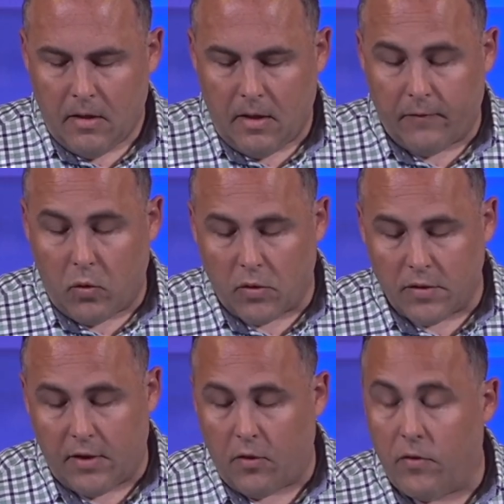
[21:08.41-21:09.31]
And of course,
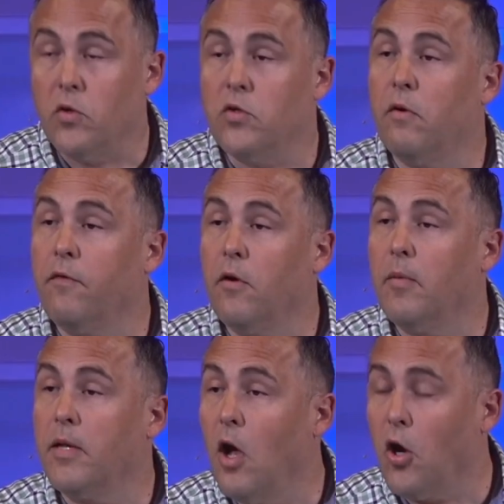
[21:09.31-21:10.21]
there are those who affirm
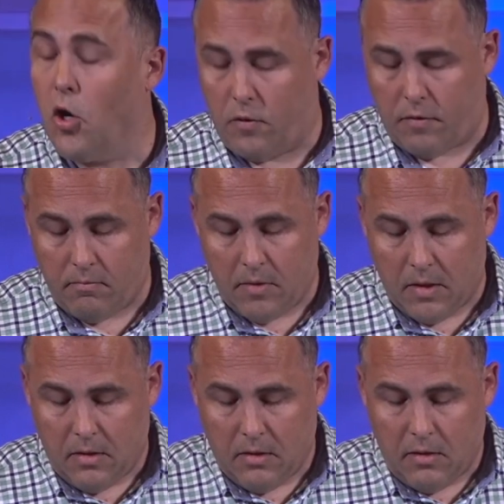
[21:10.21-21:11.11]
a young earth,
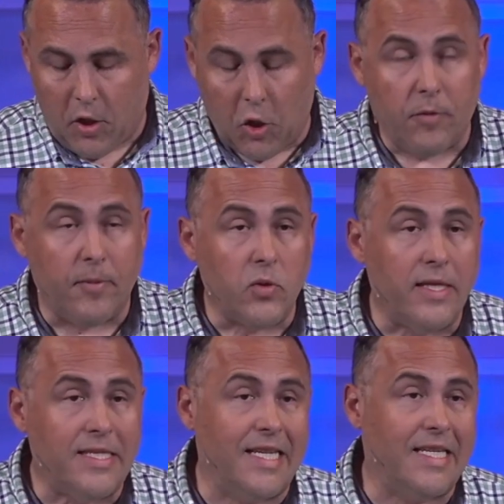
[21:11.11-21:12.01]
an earth between
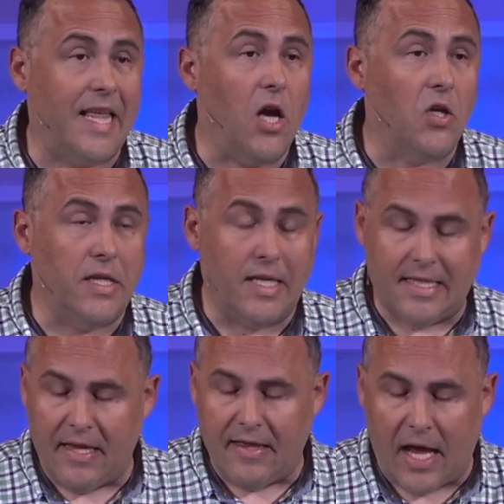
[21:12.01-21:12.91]
6,000 and
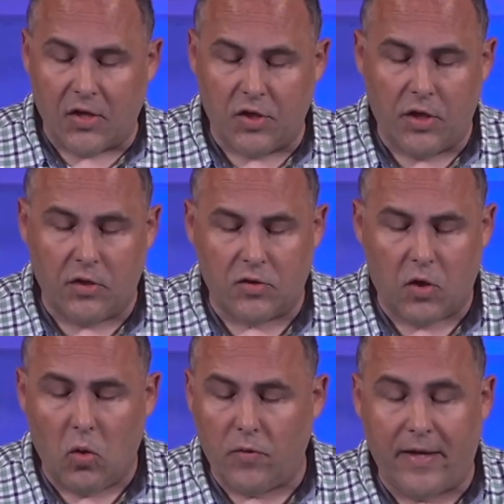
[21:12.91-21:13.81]
10,000 years old.